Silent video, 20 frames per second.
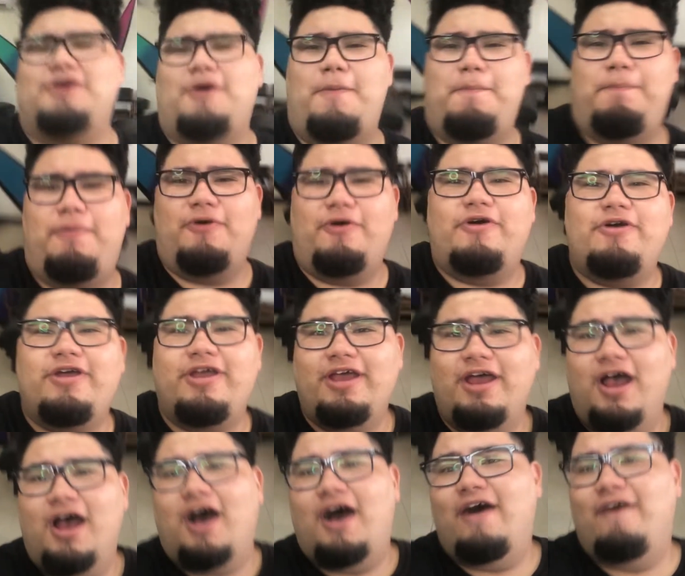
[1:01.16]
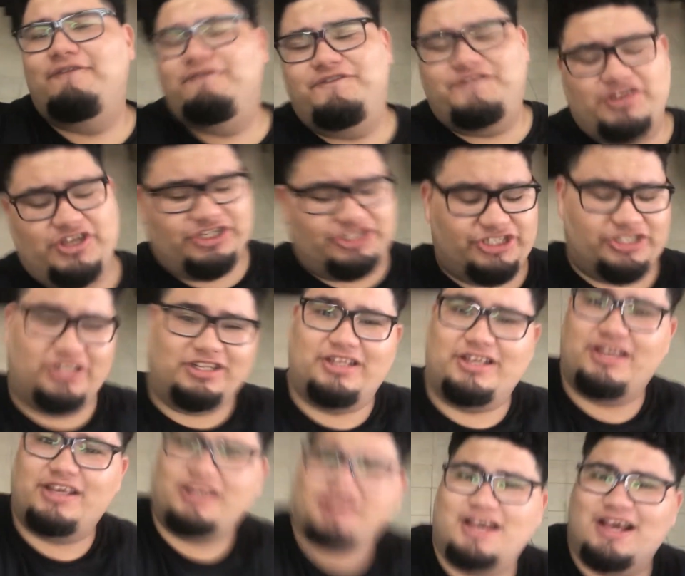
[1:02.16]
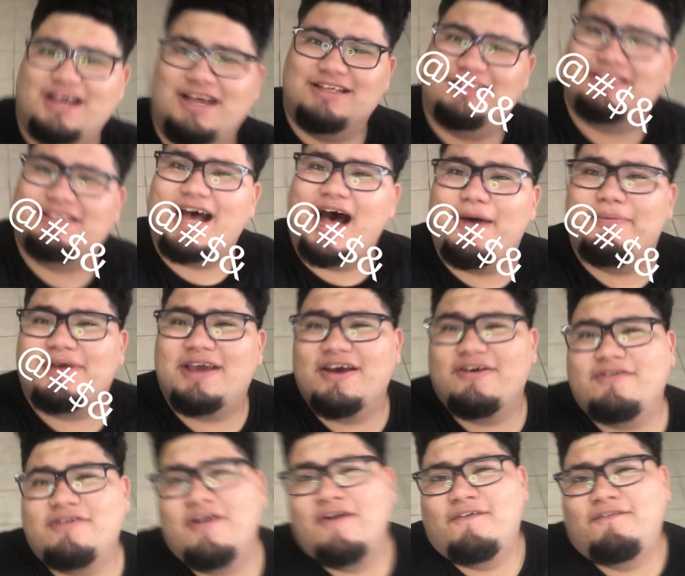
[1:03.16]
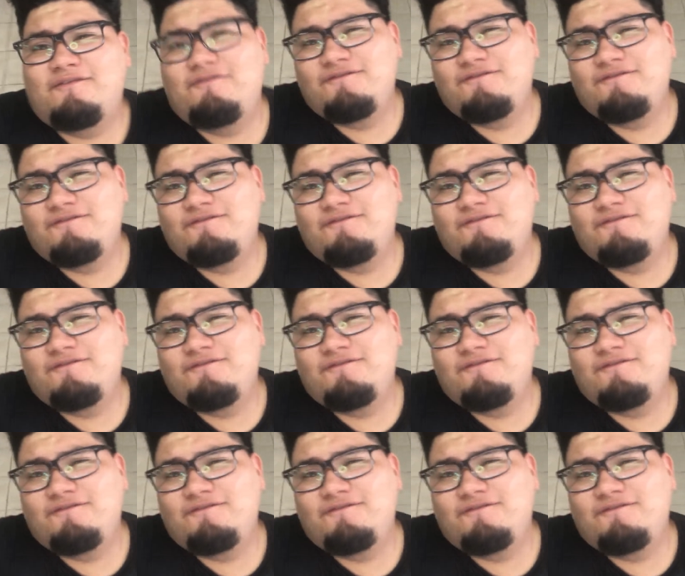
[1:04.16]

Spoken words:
your boy officially stopped giving a